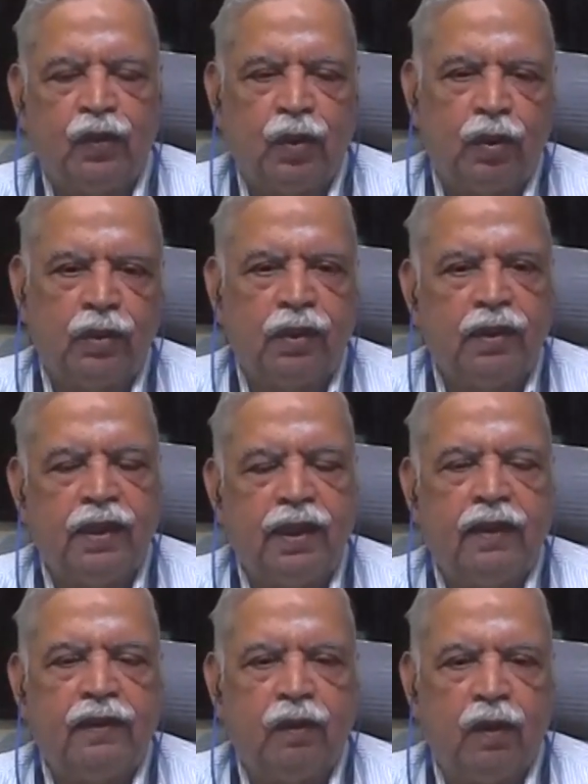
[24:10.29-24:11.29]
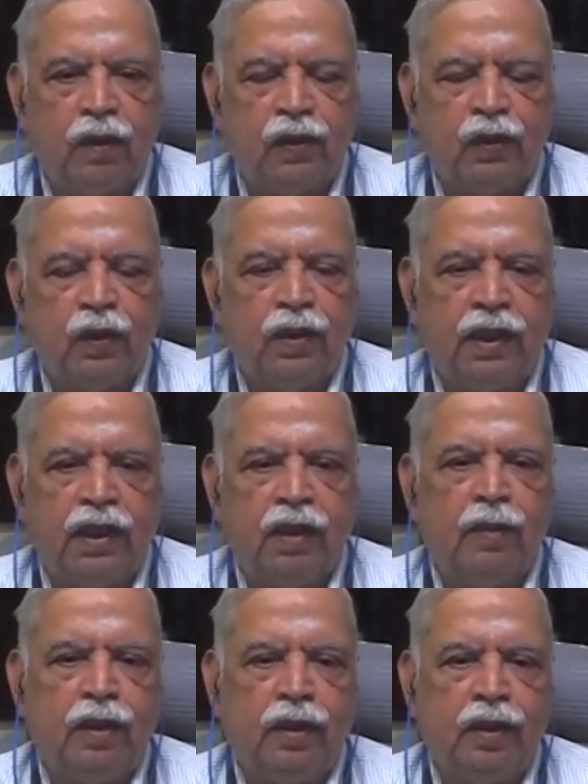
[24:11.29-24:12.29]
So there is also an
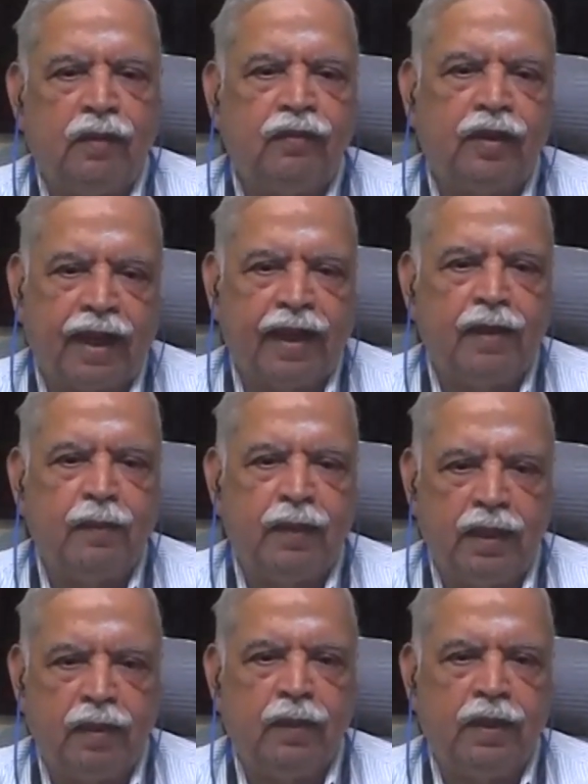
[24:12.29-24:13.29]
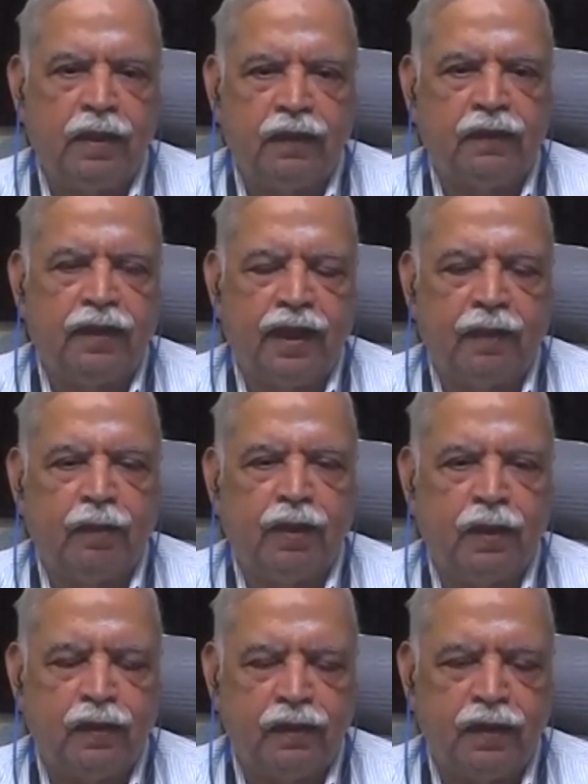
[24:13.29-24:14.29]
element of time element is there,
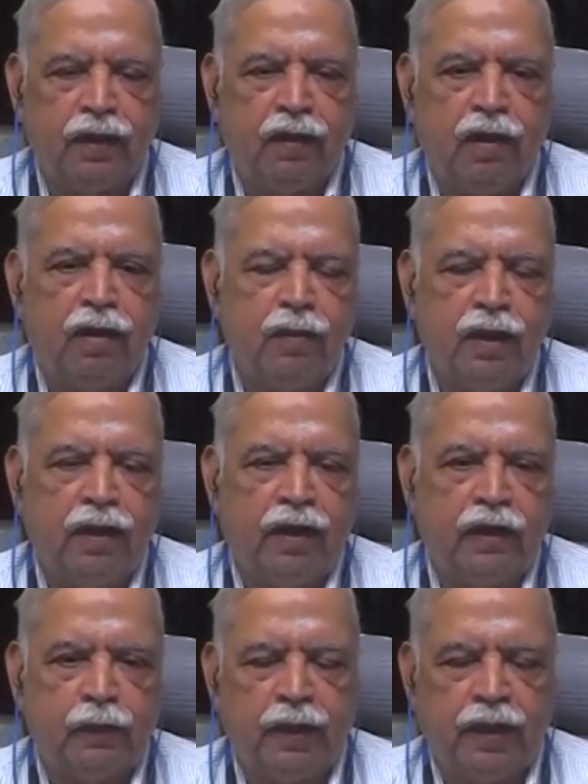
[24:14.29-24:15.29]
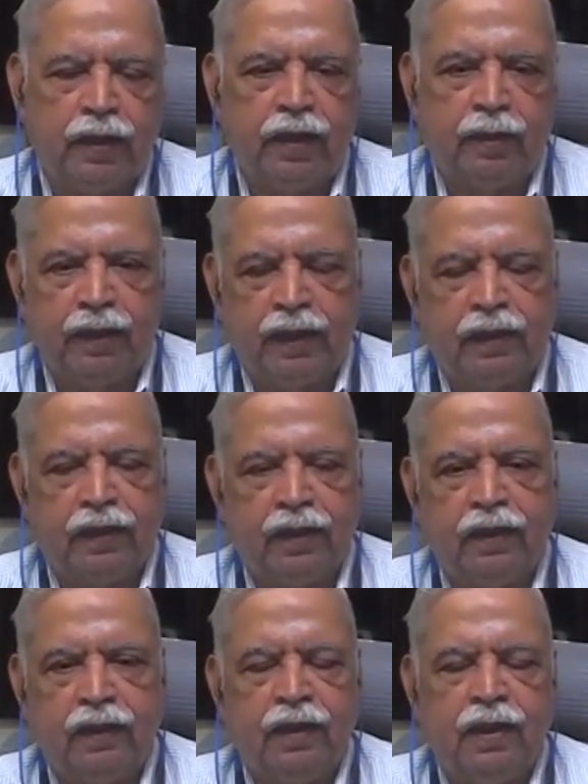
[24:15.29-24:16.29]
because in normal respiratory
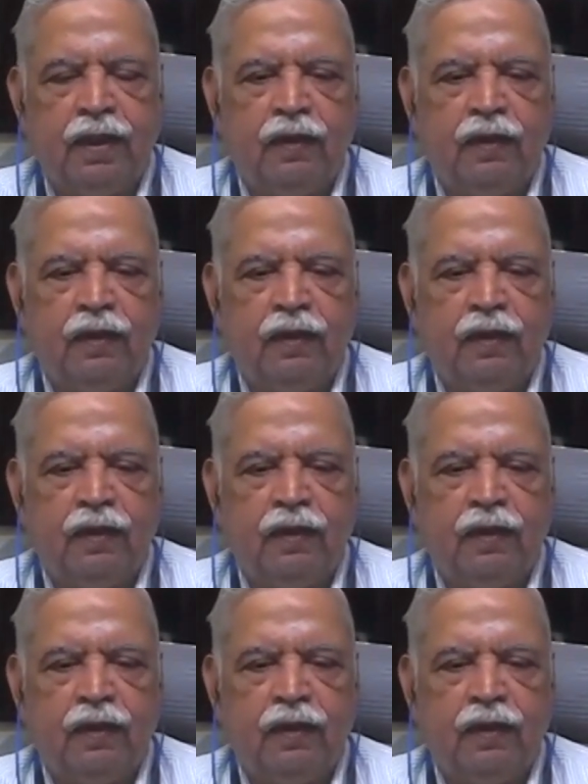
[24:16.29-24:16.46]
pattern,